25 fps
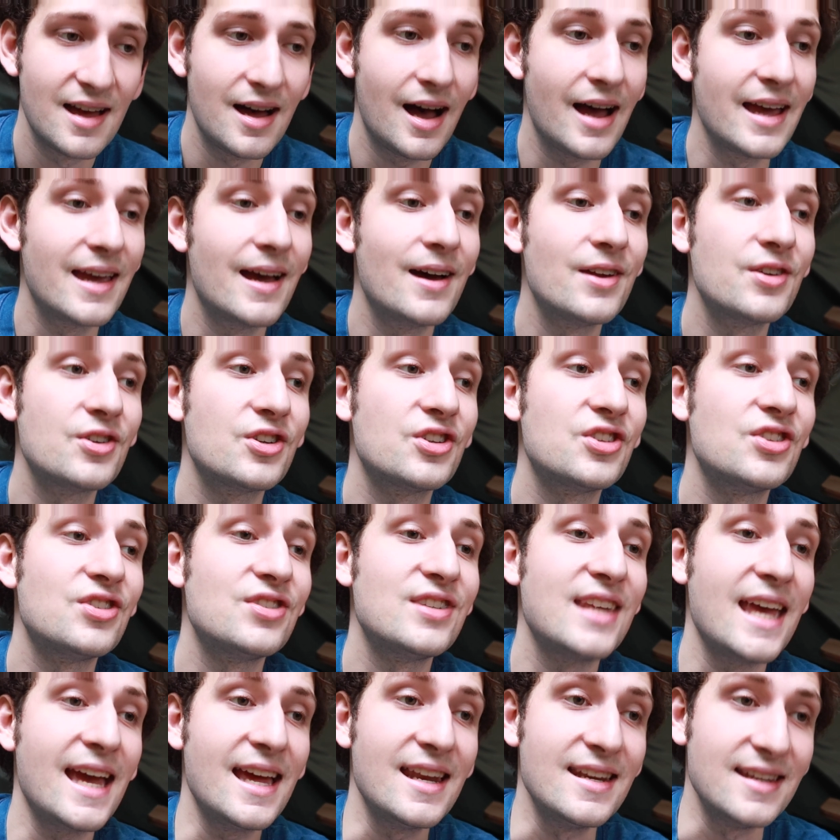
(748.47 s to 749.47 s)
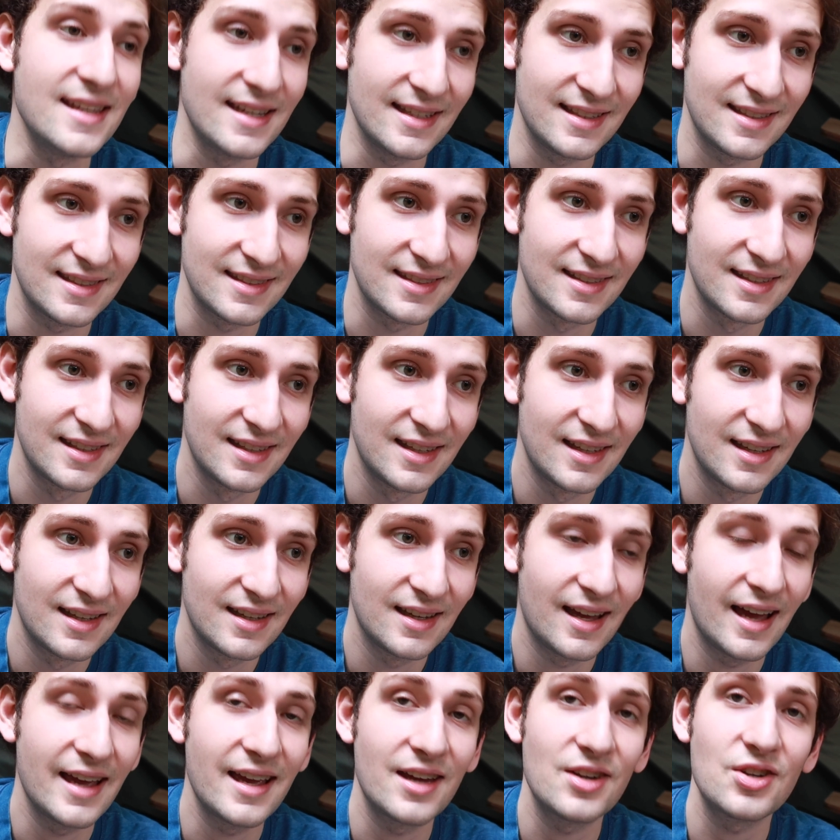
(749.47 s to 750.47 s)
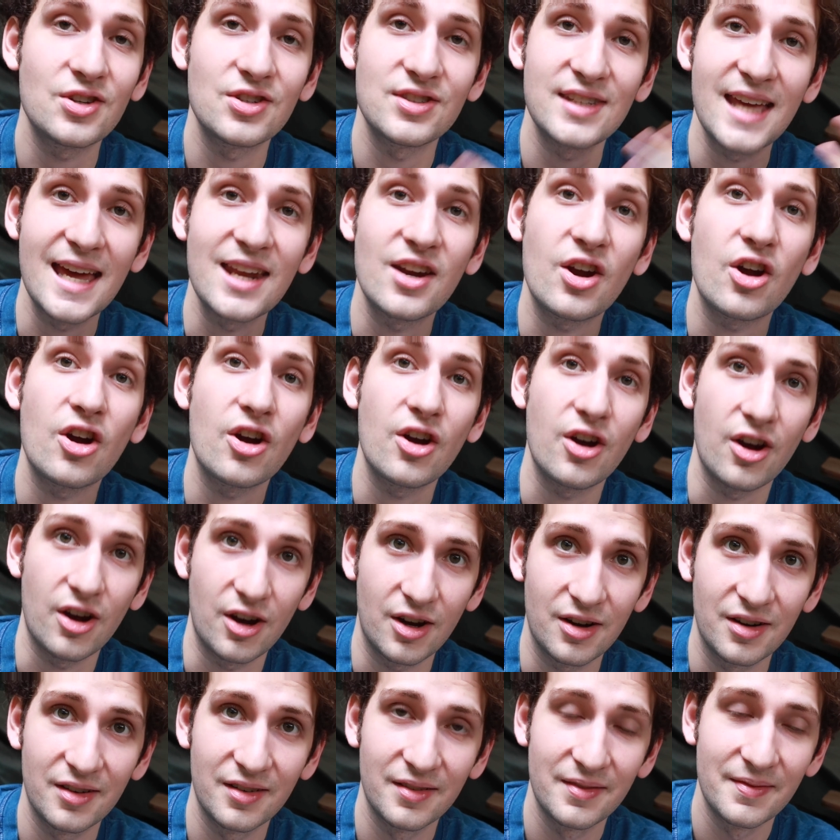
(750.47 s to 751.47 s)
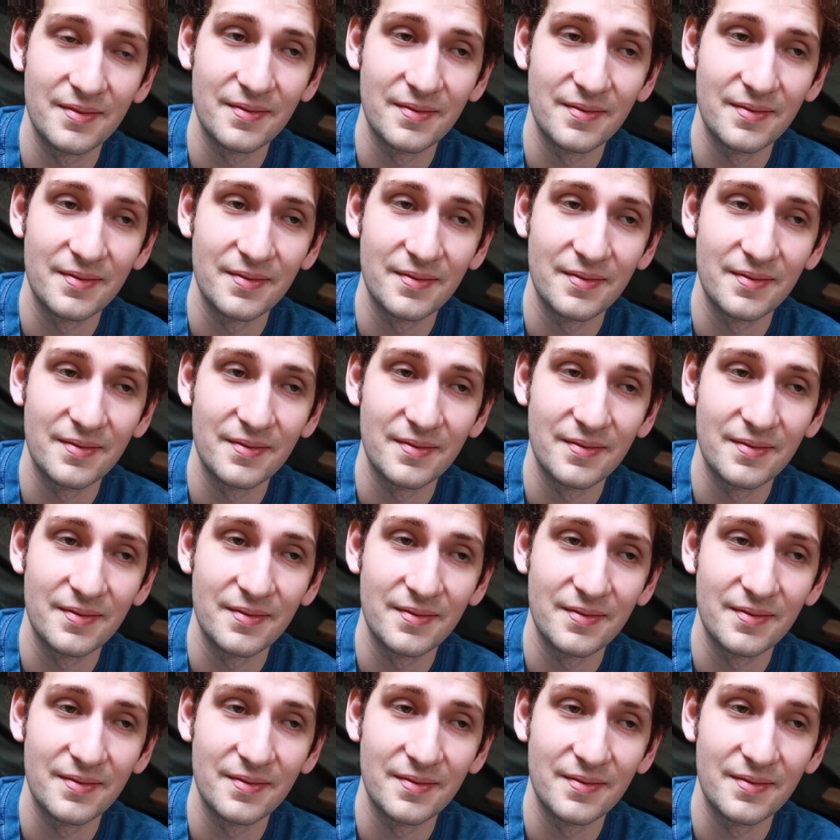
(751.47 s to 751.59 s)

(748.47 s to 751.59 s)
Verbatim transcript: I understand it. I understand her.